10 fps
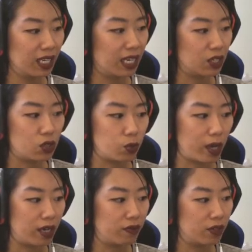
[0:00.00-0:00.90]
A lot of
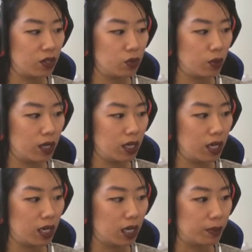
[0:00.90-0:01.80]
swag for this
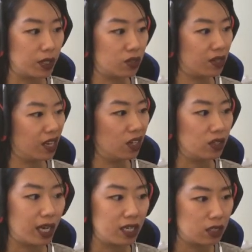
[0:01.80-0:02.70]
one. They stay
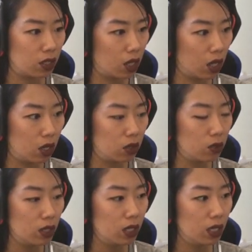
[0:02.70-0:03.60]
nice and low.